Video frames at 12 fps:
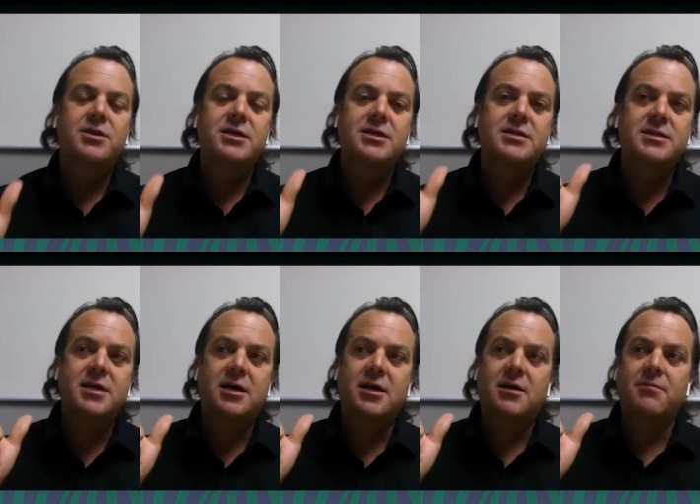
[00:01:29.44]

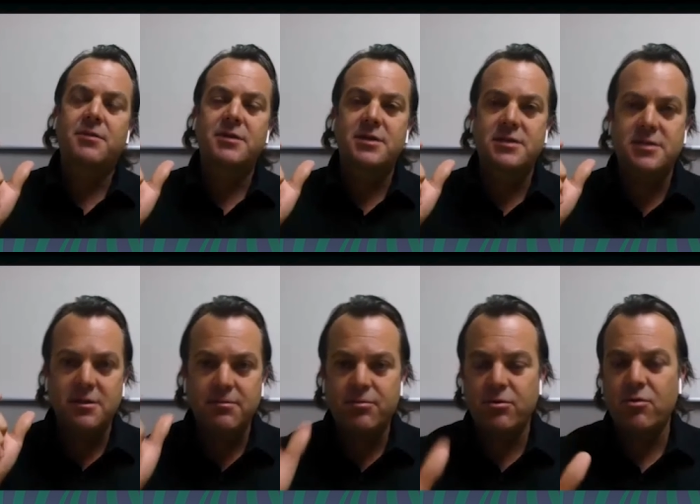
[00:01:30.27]
this
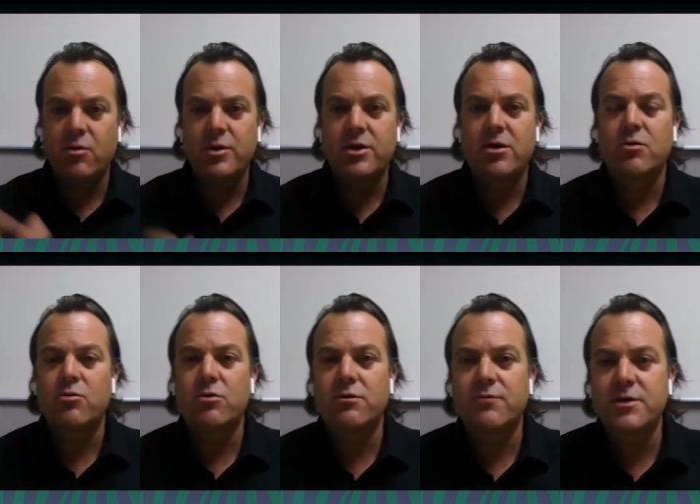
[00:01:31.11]
simple, what we call the
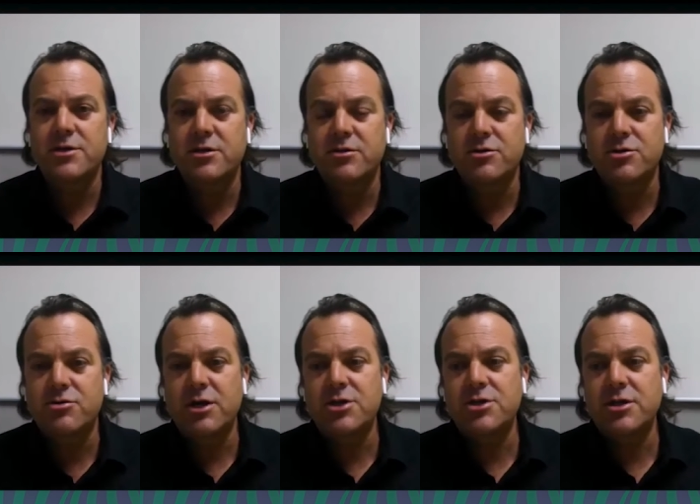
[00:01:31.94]
World Vision
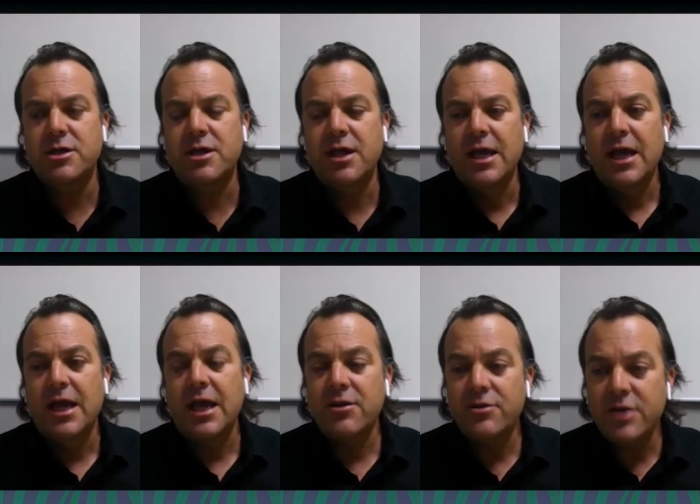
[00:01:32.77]
illustration.
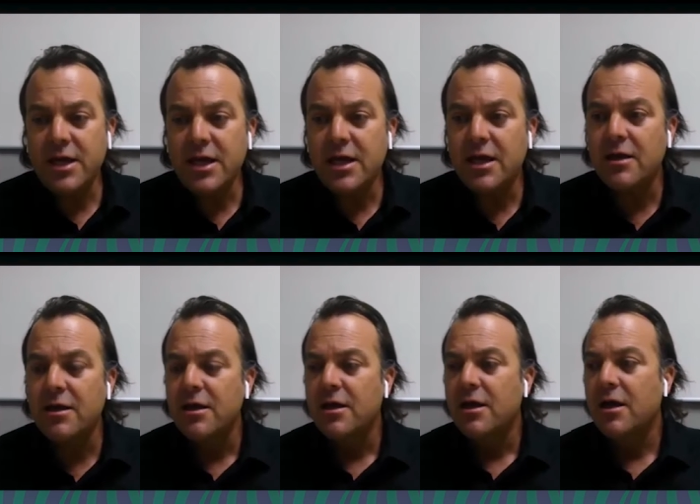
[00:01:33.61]
And then